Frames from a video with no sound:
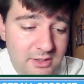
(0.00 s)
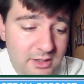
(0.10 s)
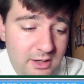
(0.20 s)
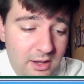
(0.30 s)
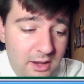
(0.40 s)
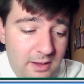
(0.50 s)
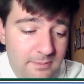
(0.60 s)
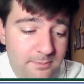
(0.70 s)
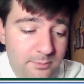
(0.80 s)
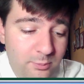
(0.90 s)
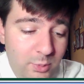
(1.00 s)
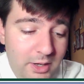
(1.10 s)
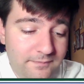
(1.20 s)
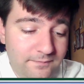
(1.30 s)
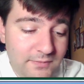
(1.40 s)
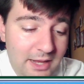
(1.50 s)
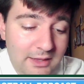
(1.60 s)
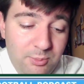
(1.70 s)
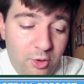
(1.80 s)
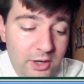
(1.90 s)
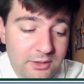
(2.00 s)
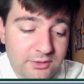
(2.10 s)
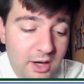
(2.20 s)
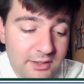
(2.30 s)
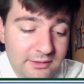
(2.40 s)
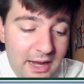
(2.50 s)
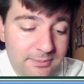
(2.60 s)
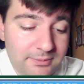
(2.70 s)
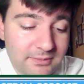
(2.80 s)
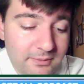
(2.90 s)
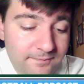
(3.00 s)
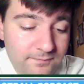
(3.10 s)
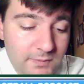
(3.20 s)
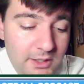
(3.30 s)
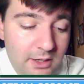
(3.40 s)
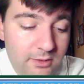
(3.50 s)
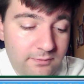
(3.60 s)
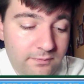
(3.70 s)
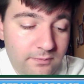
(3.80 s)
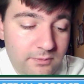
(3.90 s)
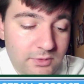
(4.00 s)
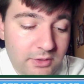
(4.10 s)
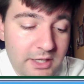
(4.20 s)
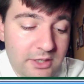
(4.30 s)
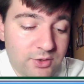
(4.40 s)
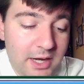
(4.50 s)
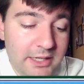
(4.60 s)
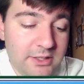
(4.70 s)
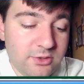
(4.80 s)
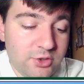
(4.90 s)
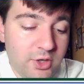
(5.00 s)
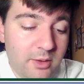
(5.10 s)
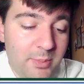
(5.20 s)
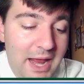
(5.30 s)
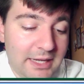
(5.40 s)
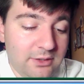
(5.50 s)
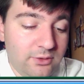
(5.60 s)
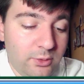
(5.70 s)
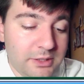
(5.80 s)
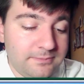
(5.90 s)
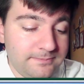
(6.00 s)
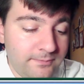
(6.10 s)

Uh, but yeah, they brought in a ton of depth, you know, so they can try to ease Chubb back into it.